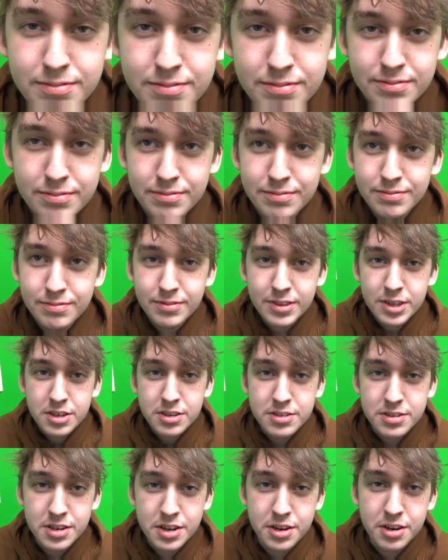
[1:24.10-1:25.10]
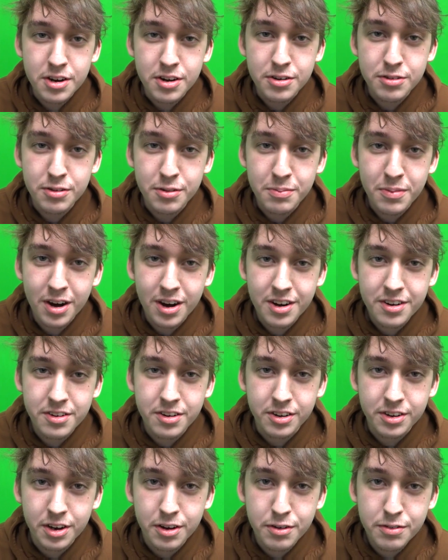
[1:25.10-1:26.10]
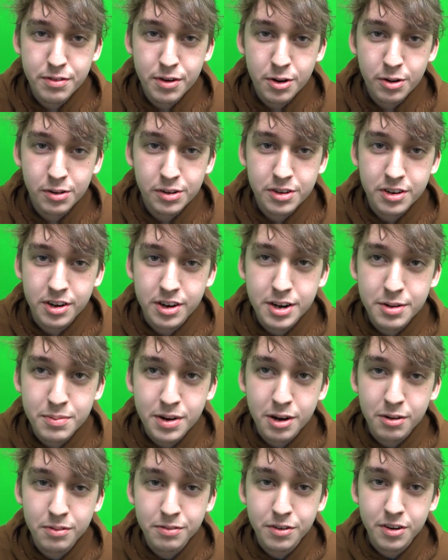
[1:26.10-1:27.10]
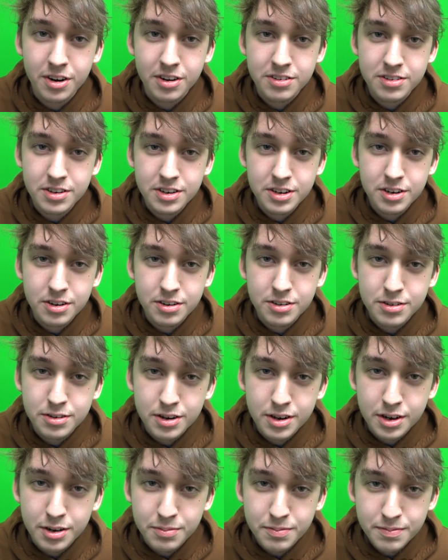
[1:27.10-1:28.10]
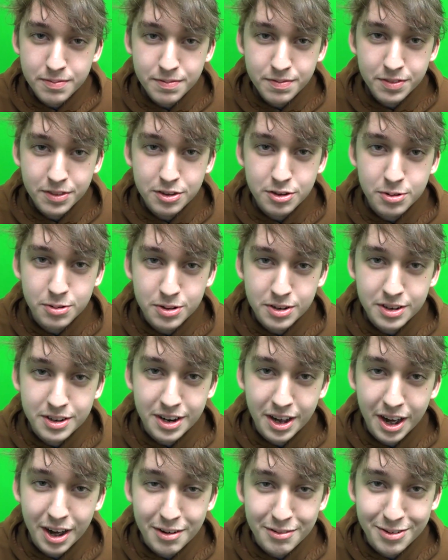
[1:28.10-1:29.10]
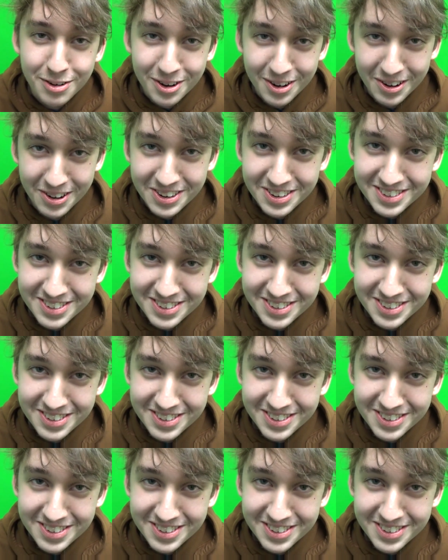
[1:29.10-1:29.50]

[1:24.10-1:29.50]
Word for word: Go. Seniors, reminder, go vote on your email for a senior trip so we can have one.